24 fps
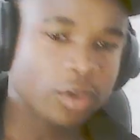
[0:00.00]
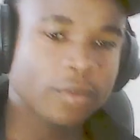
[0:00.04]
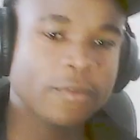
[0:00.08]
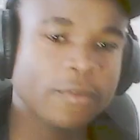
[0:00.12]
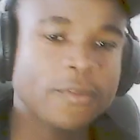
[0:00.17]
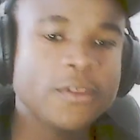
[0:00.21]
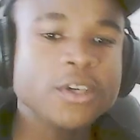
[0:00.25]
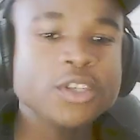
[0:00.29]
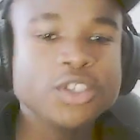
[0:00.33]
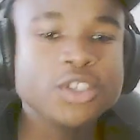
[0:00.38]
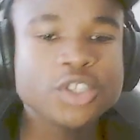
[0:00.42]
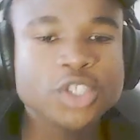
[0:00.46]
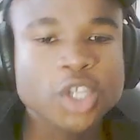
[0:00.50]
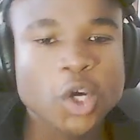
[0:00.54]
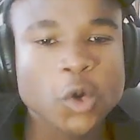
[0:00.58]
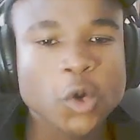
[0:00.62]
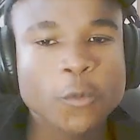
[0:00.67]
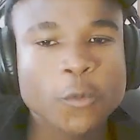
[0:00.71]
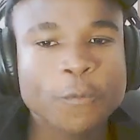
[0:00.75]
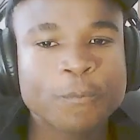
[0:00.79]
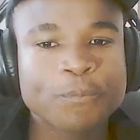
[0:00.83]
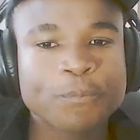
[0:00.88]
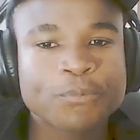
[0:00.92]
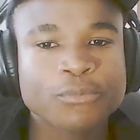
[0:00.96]
This
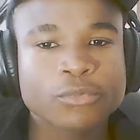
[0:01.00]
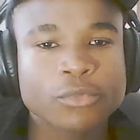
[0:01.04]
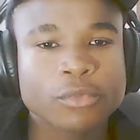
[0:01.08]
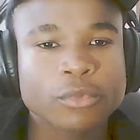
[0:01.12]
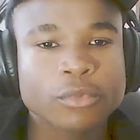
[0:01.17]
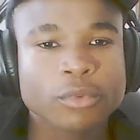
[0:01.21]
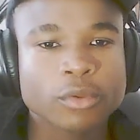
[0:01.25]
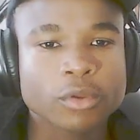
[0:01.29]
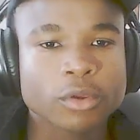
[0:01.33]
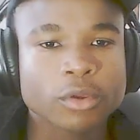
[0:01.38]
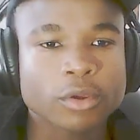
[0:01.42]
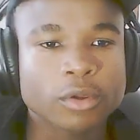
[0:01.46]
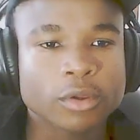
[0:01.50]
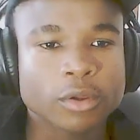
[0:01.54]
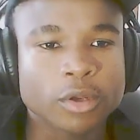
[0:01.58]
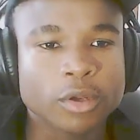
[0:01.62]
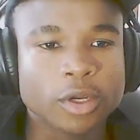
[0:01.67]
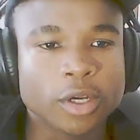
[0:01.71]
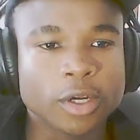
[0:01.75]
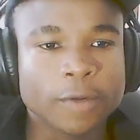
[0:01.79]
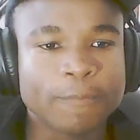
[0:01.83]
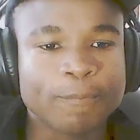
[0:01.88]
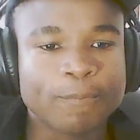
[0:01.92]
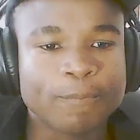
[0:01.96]
show,
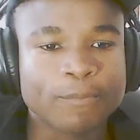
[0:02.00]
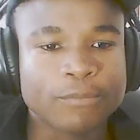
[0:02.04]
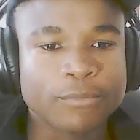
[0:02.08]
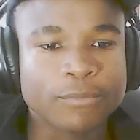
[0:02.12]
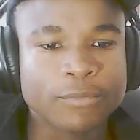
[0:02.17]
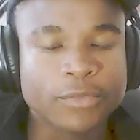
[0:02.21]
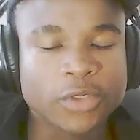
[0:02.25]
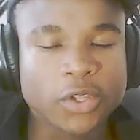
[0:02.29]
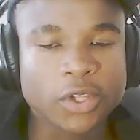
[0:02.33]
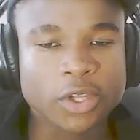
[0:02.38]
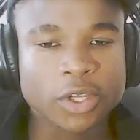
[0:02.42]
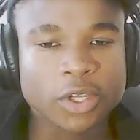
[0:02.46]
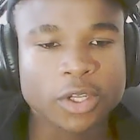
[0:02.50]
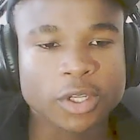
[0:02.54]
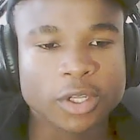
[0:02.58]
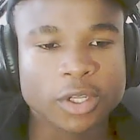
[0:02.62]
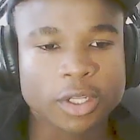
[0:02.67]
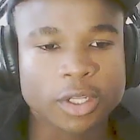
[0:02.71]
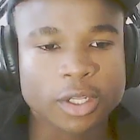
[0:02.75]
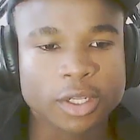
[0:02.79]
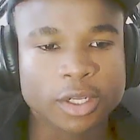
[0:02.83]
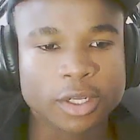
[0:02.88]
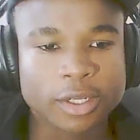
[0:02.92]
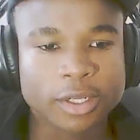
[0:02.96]
The
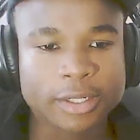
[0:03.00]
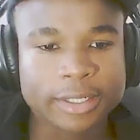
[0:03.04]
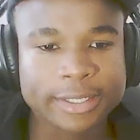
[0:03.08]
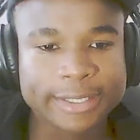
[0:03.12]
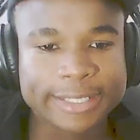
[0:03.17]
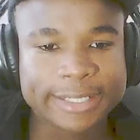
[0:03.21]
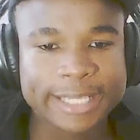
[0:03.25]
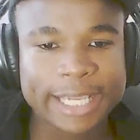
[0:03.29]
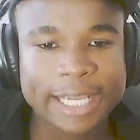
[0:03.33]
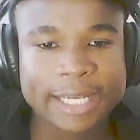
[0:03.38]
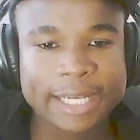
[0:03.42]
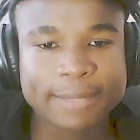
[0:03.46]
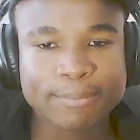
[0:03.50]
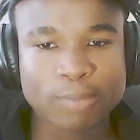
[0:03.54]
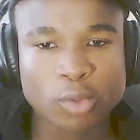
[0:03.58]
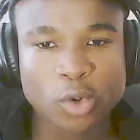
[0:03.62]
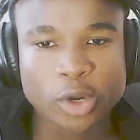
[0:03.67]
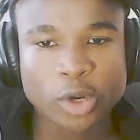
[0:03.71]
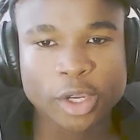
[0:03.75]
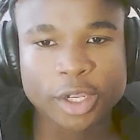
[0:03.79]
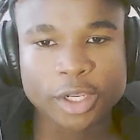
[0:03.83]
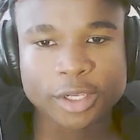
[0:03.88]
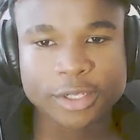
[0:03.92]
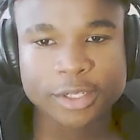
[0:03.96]
Dead
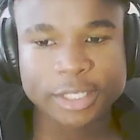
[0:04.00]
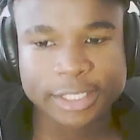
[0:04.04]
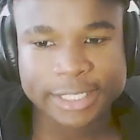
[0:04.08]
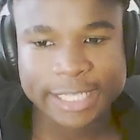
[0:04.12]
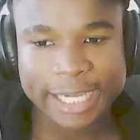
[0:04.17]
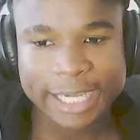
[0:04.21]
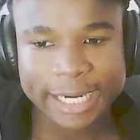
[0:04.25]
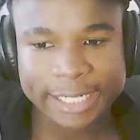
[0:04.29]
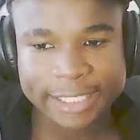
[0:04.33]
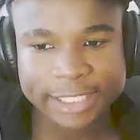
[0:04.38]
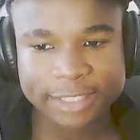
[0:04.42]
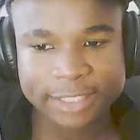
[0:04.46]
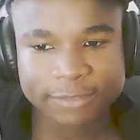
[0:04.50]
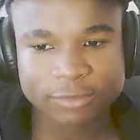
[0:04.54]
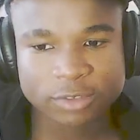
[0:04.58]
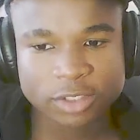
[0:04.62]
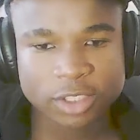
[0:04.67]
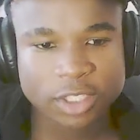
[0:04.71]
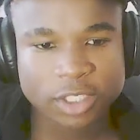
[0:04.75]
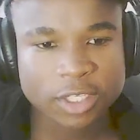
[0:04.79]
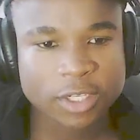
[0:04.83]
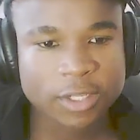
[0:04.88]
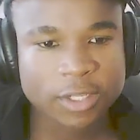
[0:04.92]
Boy Detectives,